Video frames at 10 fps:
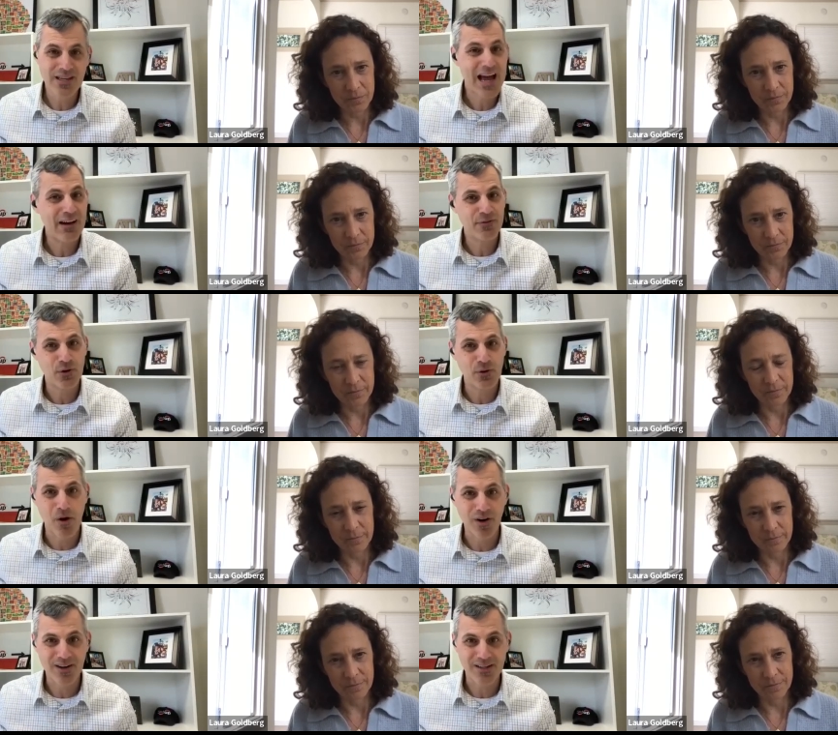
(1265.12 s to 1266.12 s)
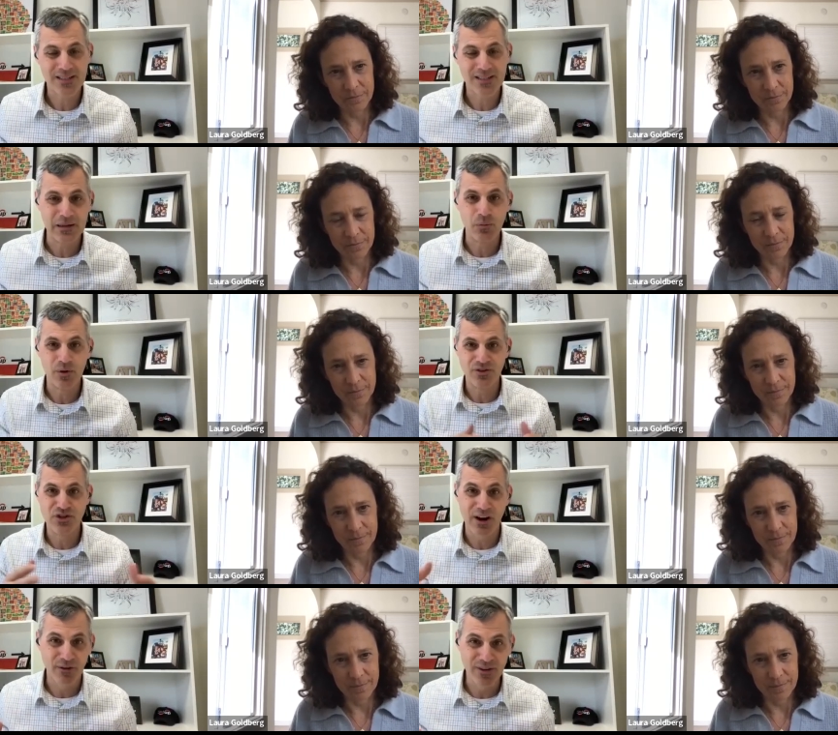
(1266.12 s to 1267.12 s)
Speaker 1: staff your marketing team with
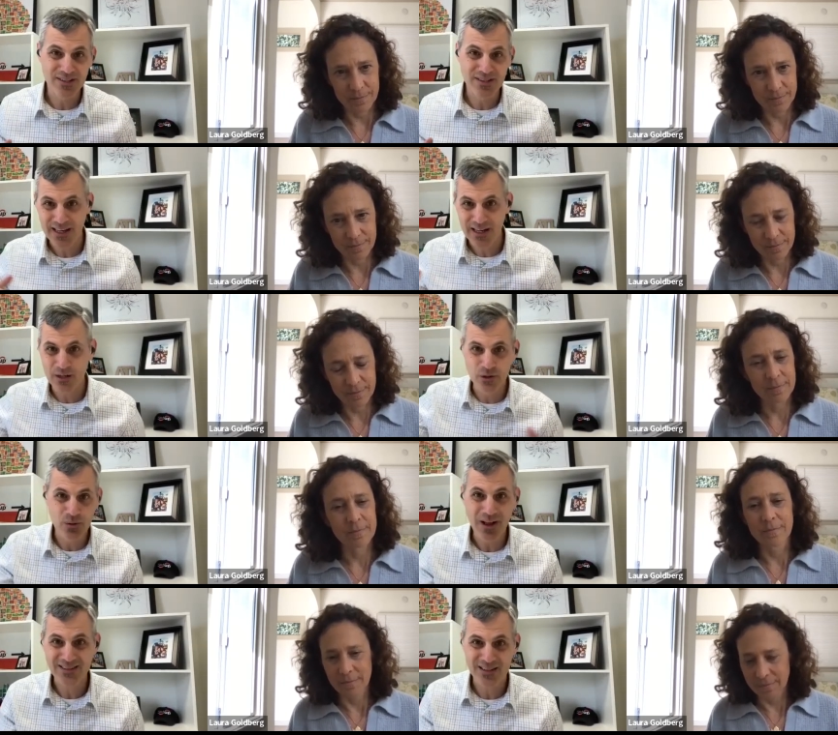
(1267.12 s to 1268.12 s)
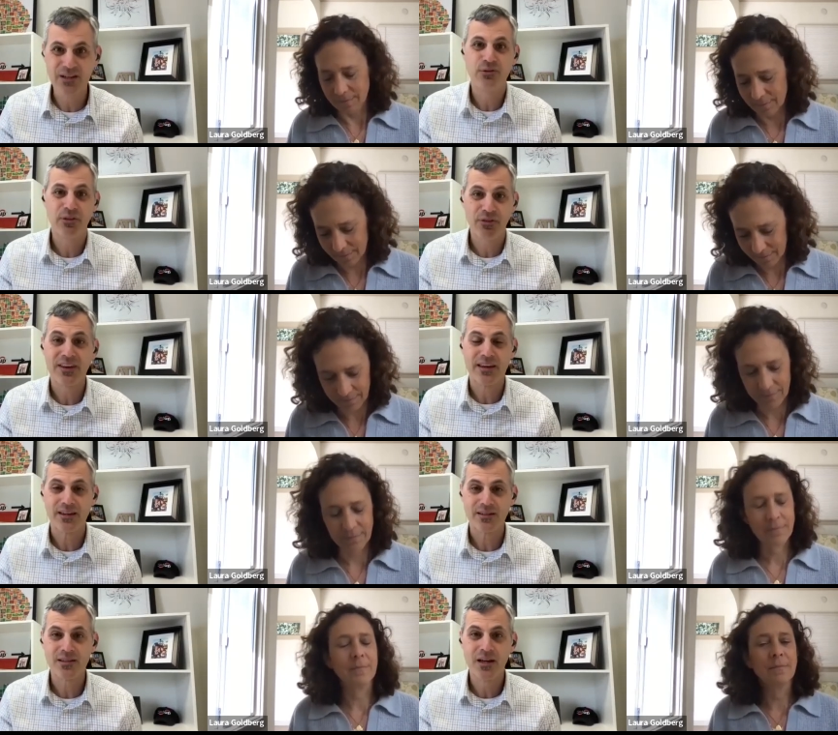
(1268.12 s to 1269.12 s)
generalists that can do lots of different
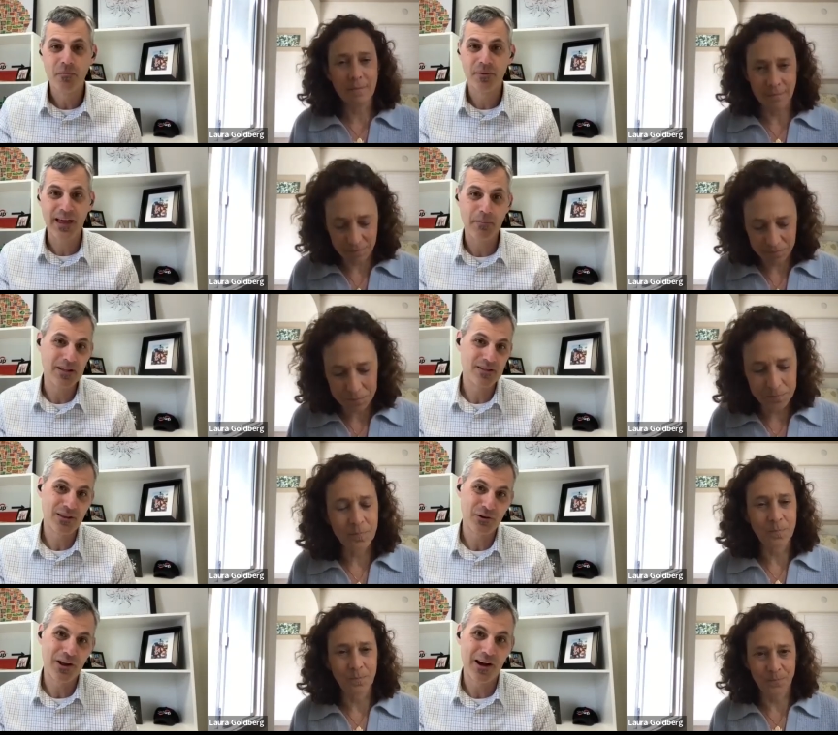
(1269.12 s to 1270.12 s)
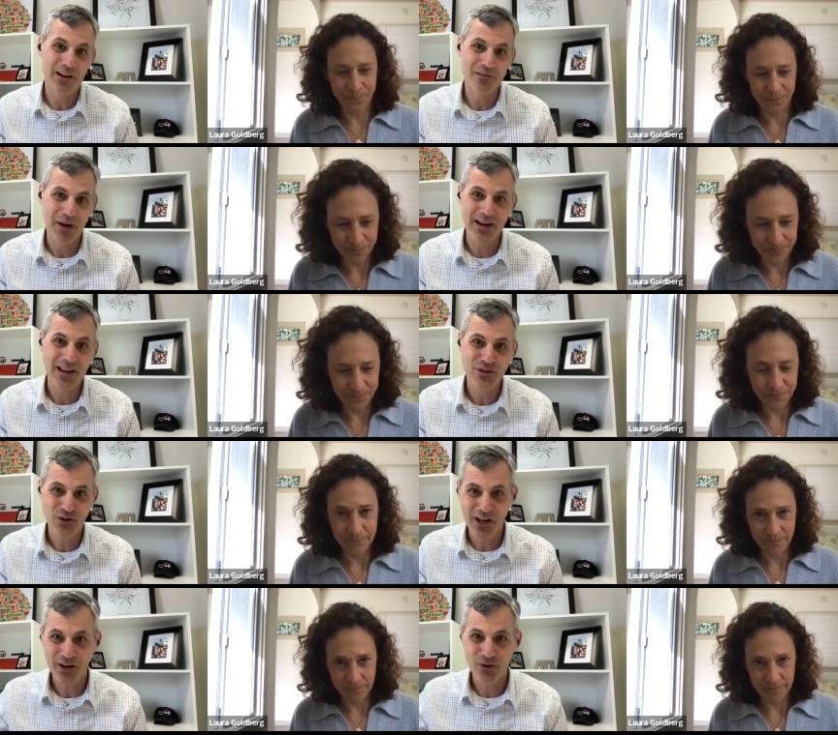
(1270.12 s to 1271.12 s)
things, but that means that they're not by
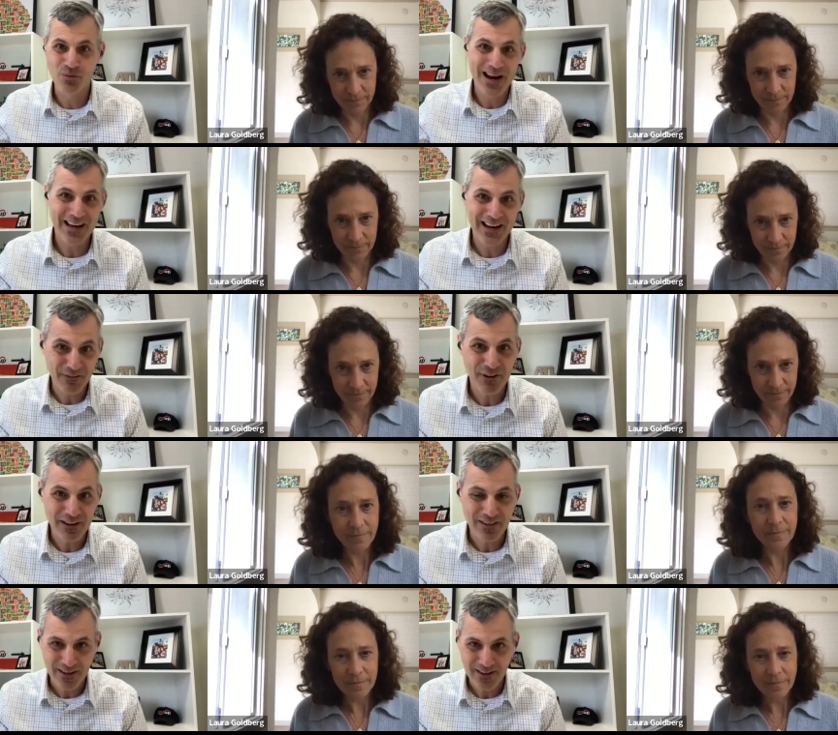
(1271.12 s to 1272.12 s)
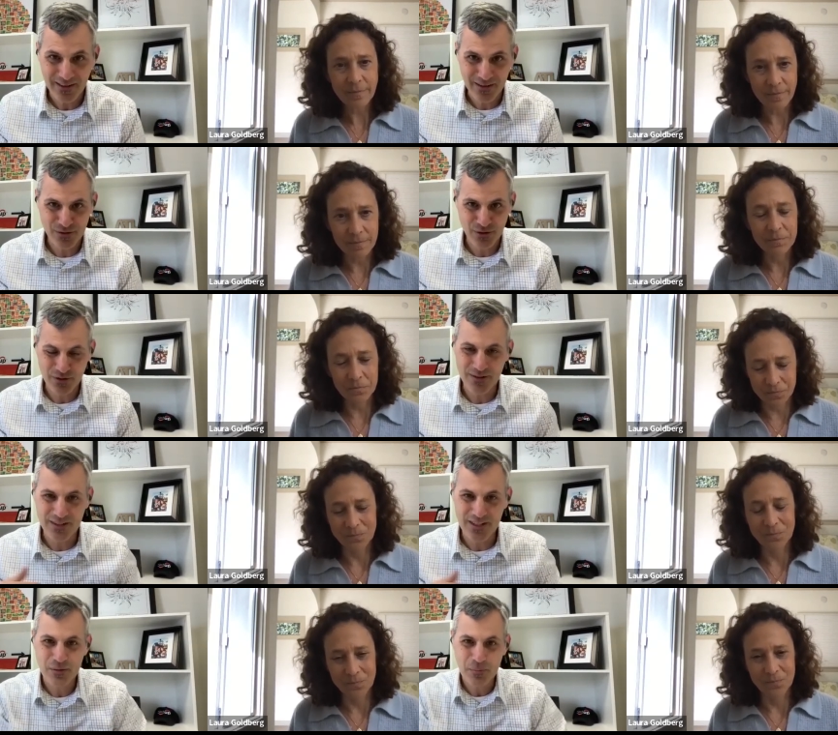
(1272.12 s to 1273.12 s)
nature not great at everything. There's
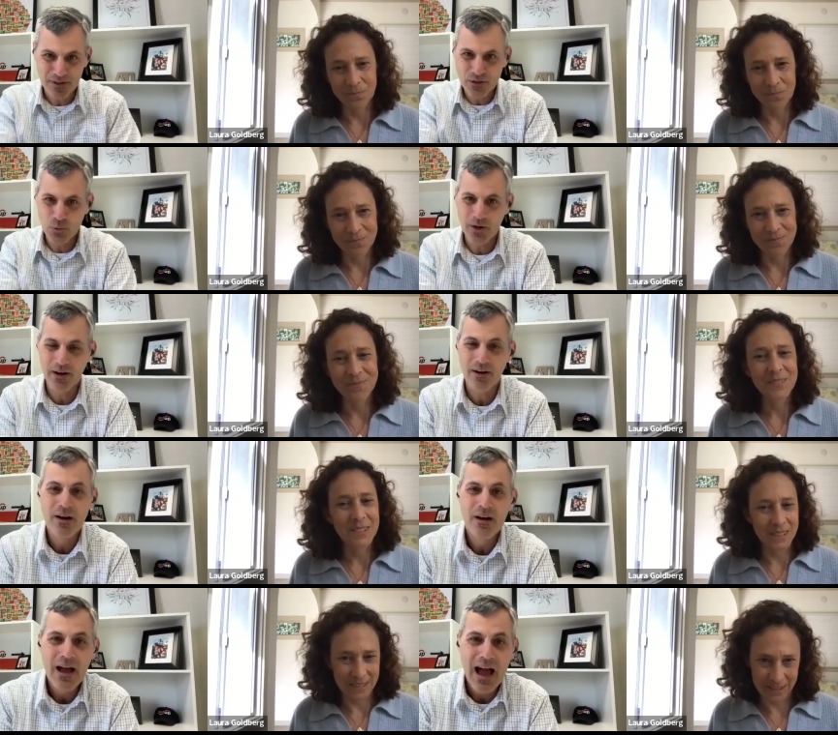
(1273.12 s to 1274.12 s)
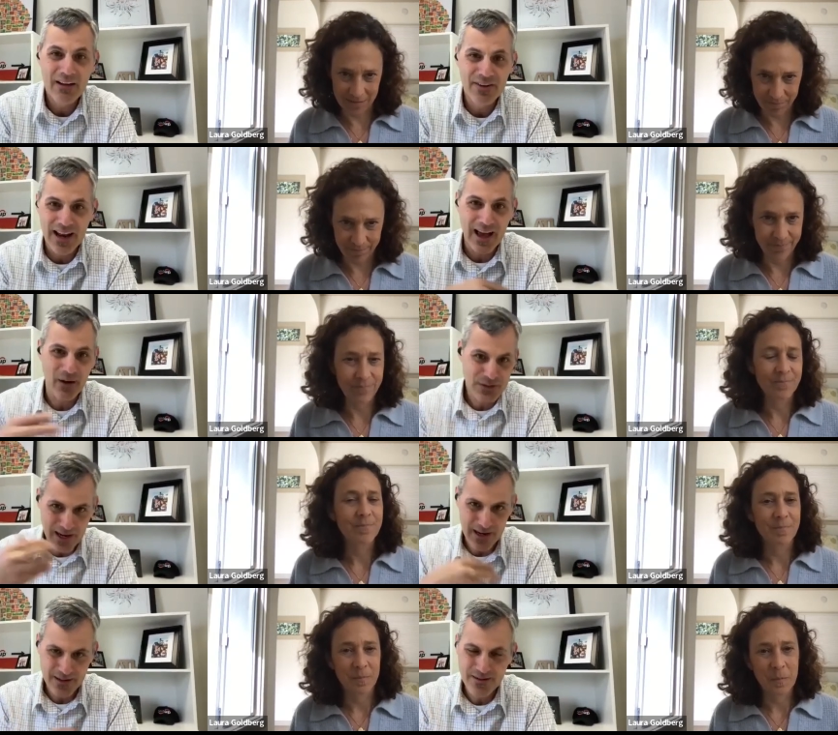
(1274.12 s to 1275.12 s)
certain disciplines where having an
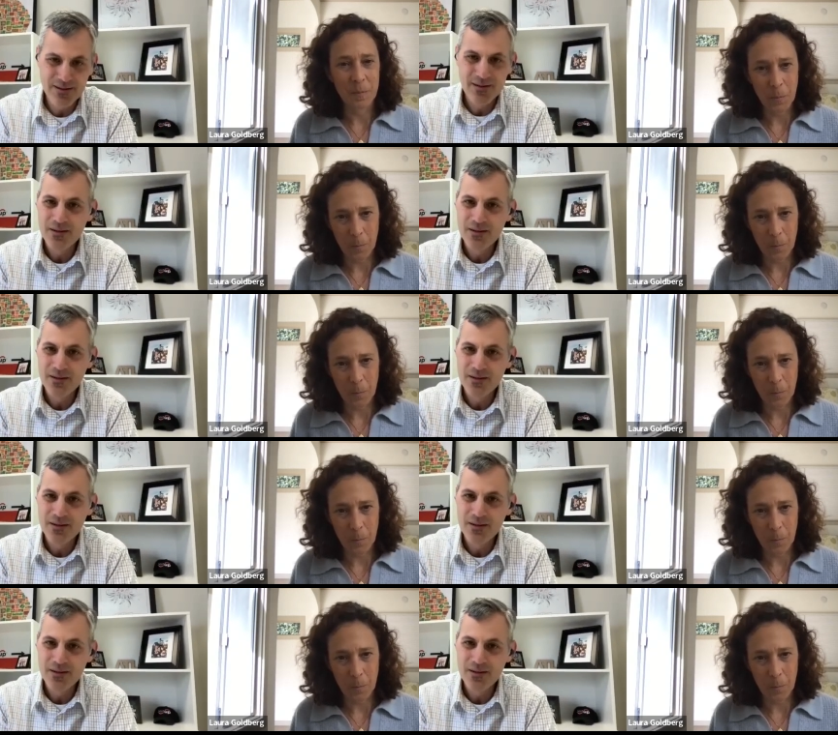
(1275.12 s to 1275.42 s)
outside